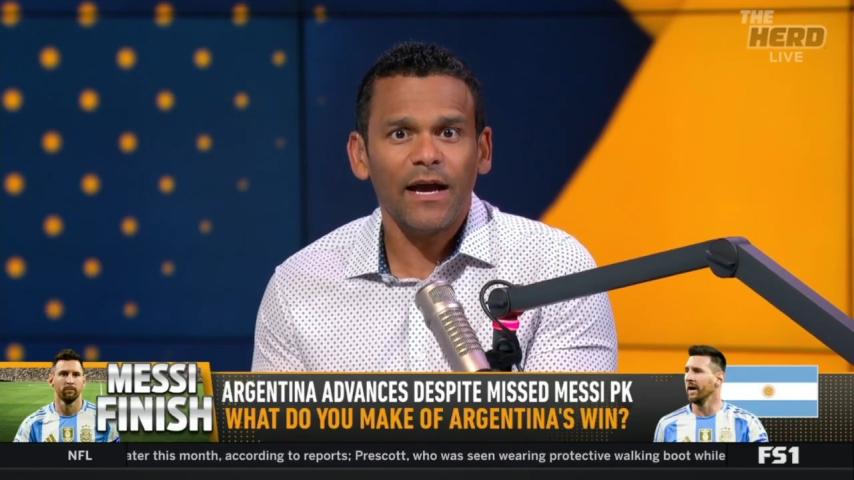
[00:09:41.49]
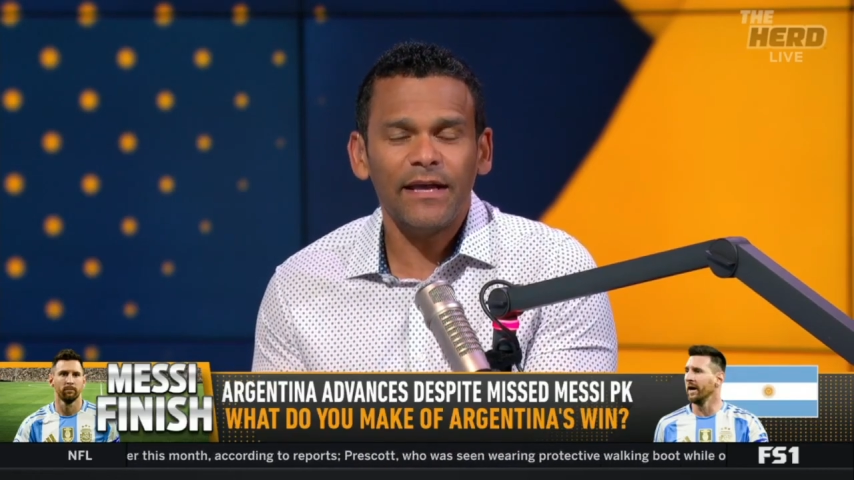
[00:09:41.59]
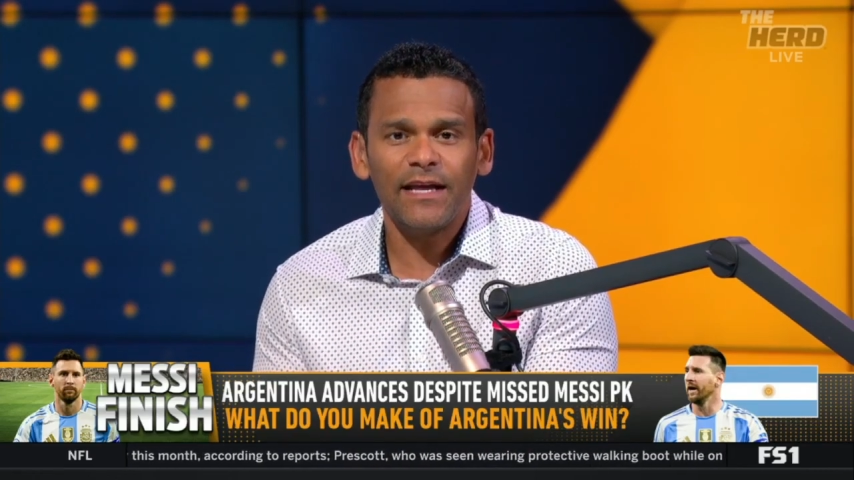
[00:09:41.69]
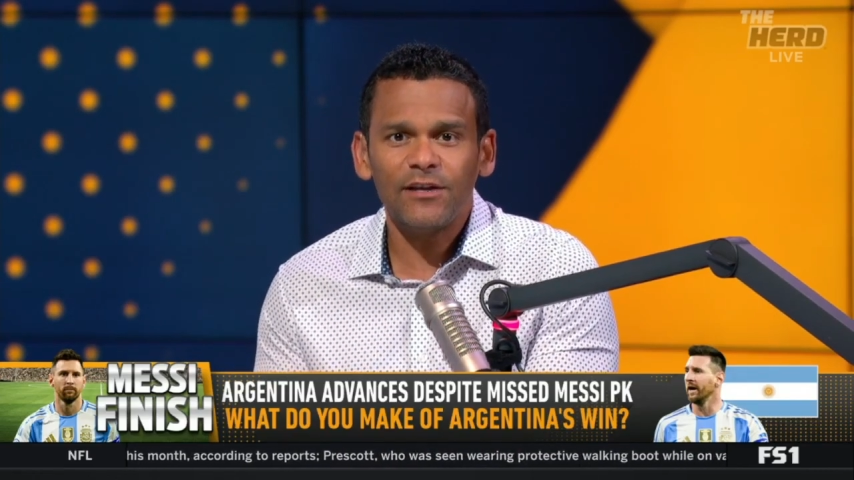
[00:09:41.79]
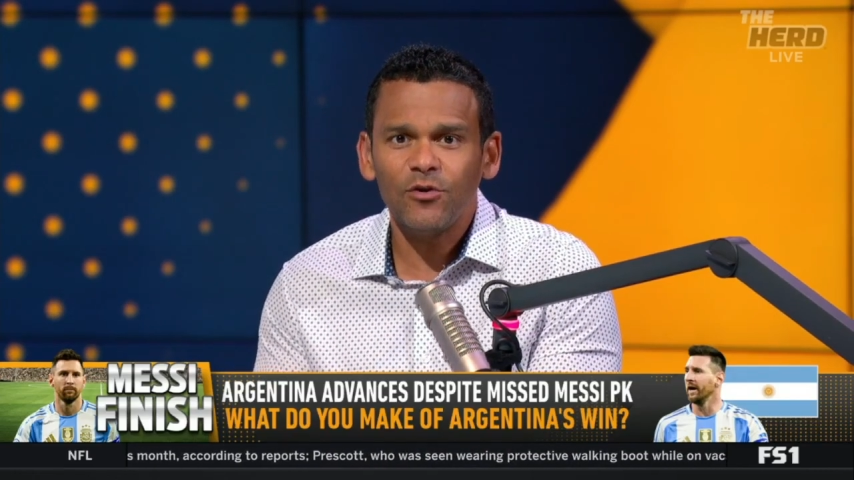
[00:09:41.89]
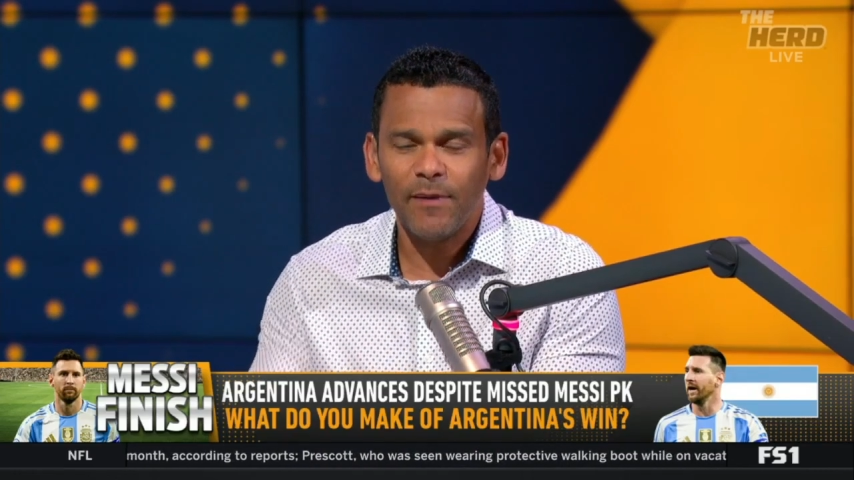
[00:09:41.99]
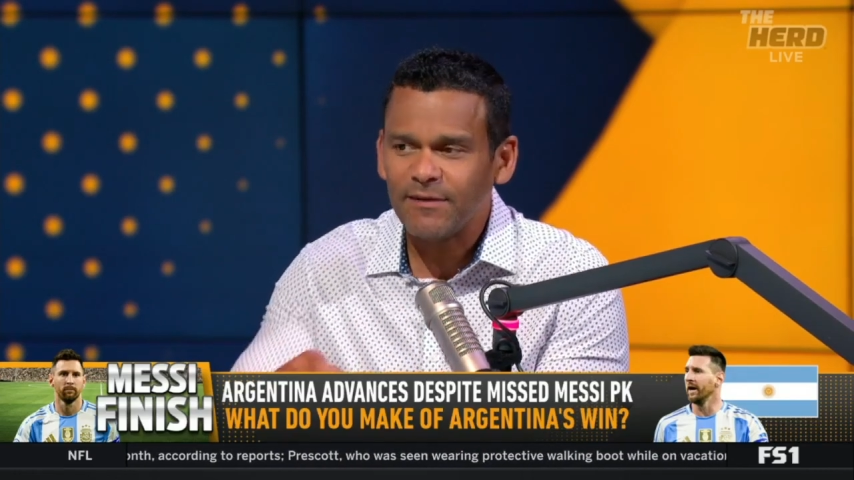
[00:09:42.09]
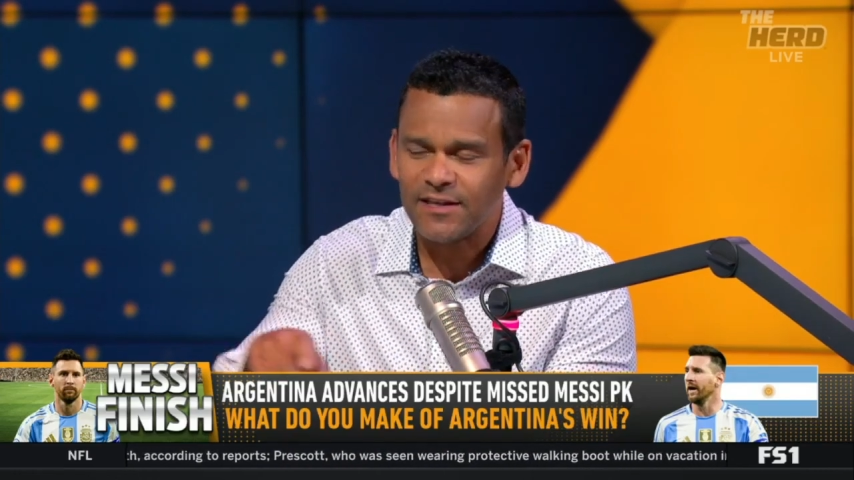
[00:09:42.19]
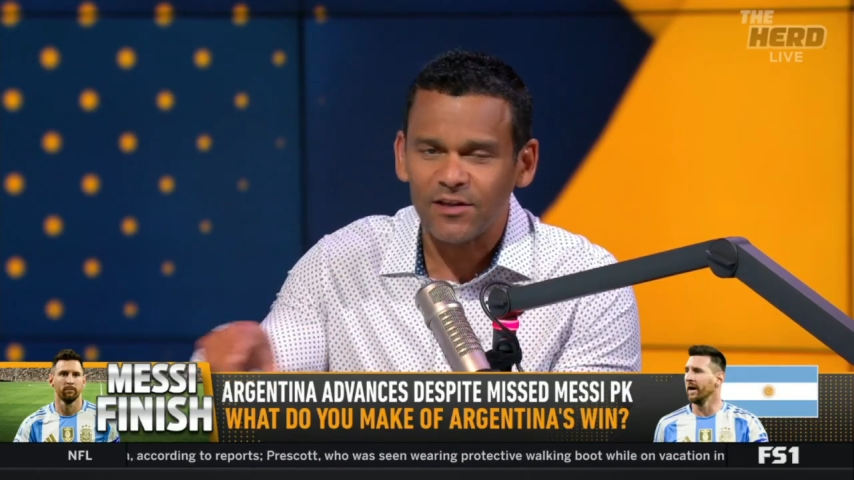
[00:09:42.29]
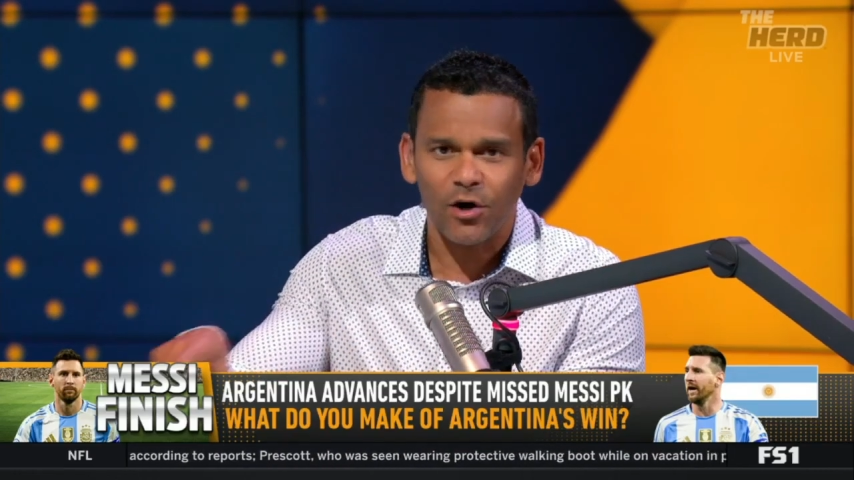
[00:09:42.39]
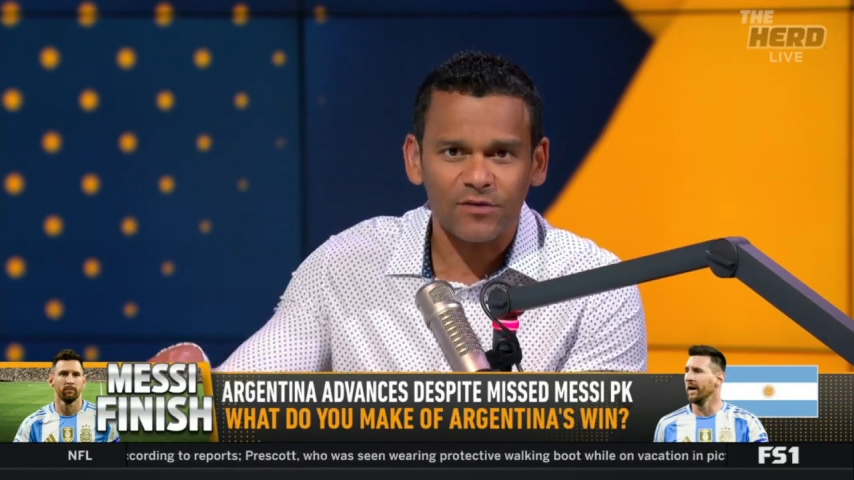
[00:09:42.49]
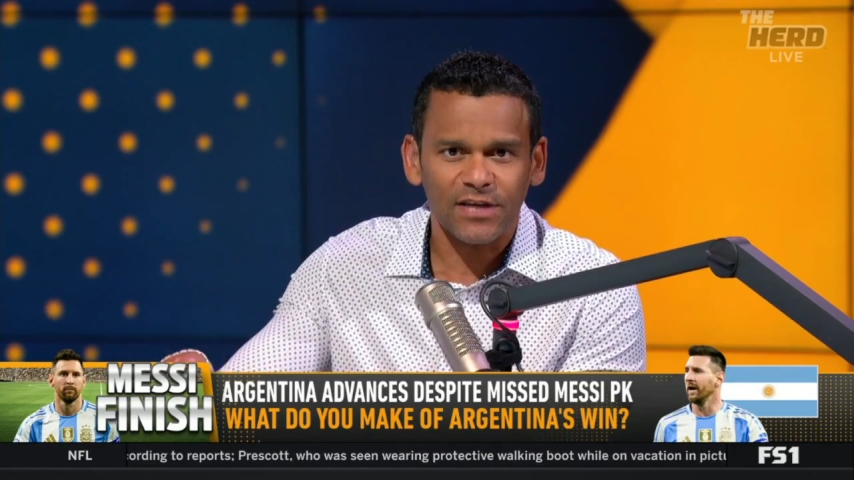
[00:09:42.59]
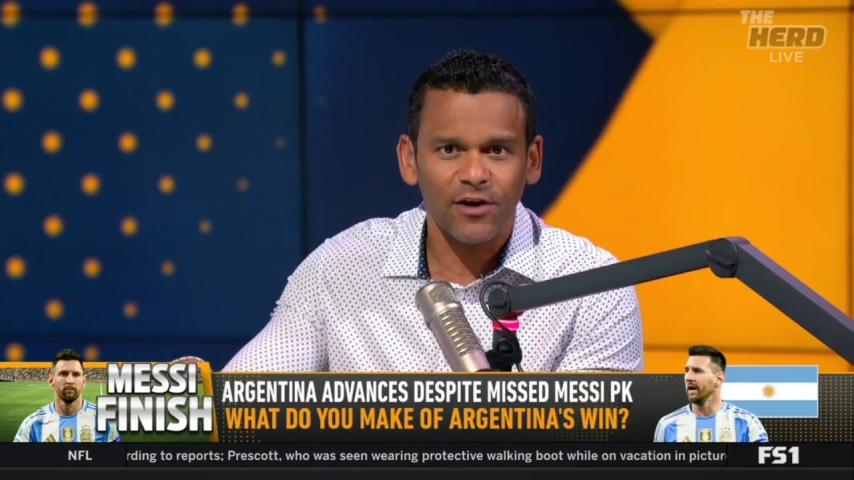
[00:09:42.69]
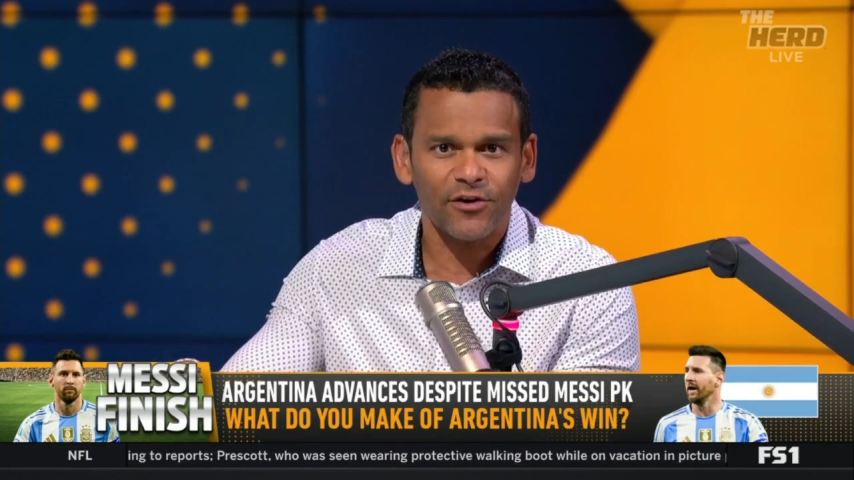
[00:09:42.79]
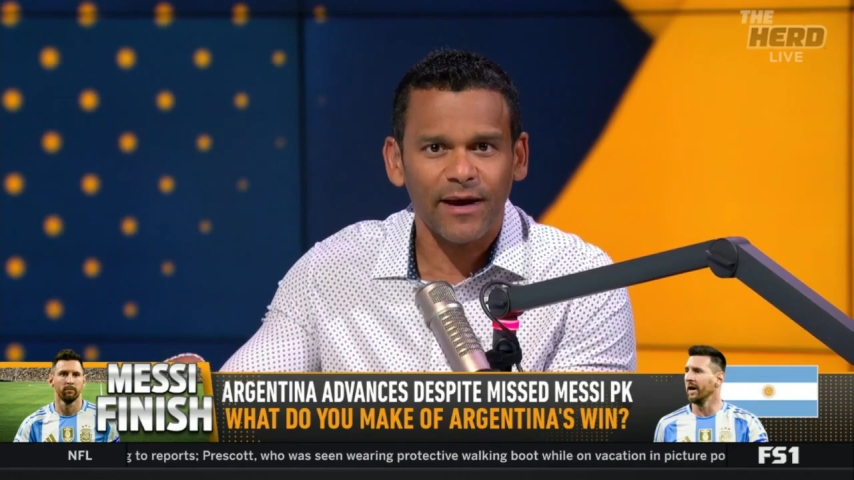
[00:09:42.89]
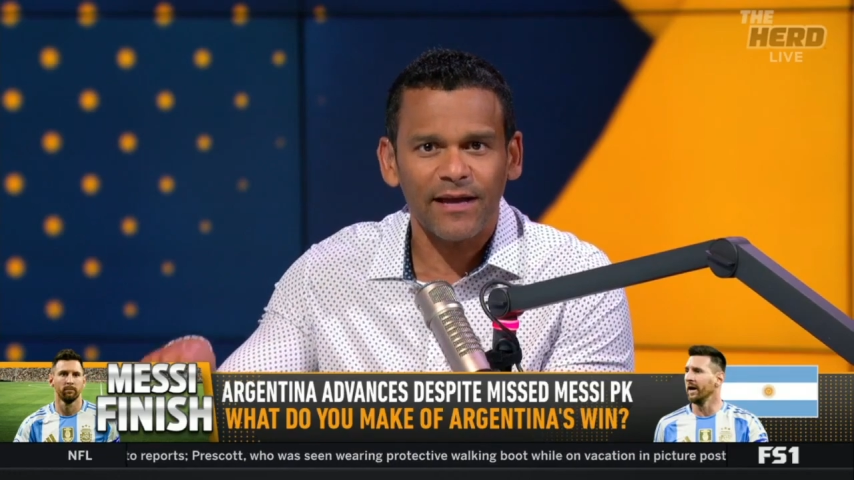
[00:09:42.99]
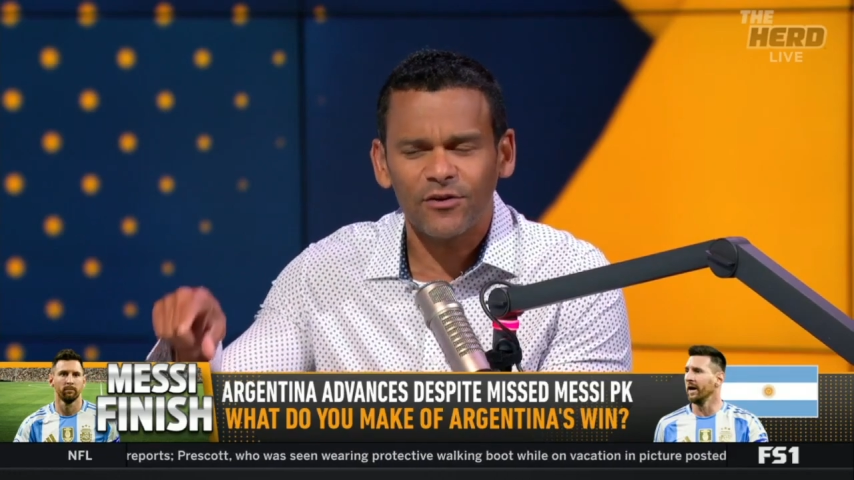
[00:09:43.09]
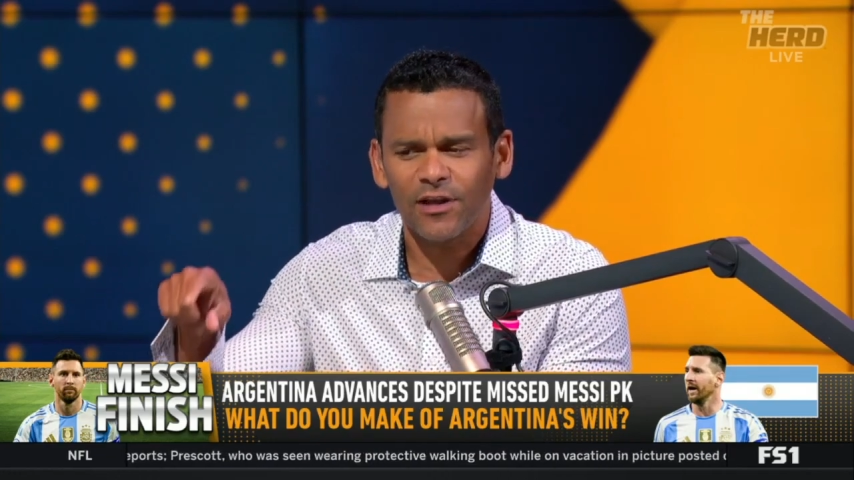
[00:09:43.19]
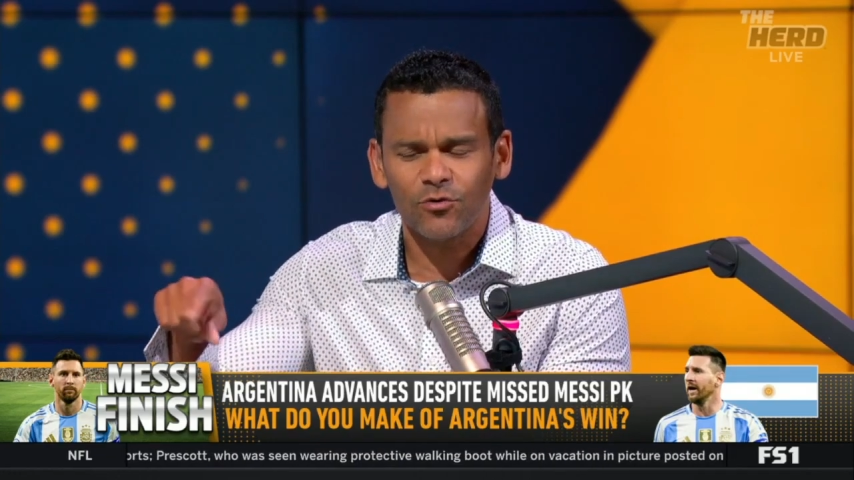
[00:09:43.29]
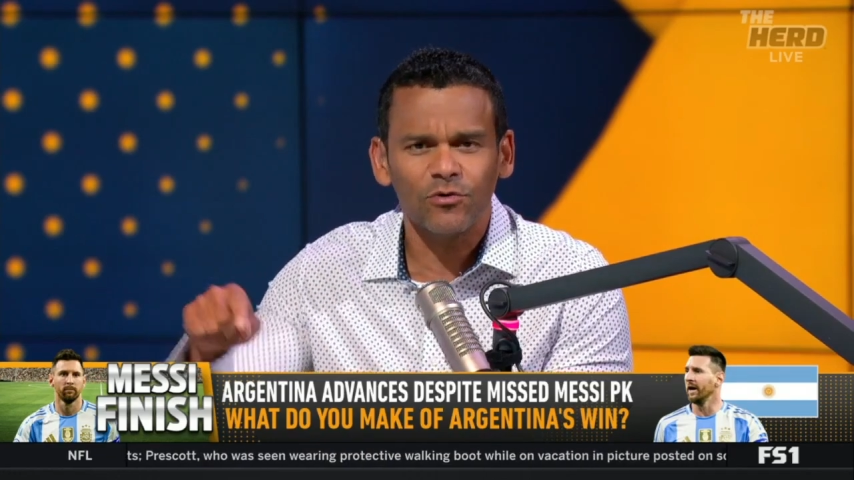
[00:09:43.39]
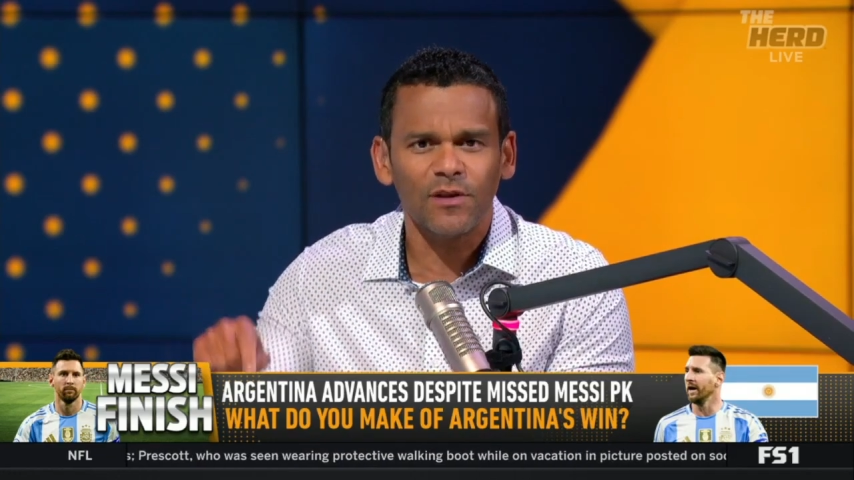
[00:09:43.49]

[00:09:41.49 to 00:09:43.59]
And then you maybe see the hotel they're at and you're like, ooh,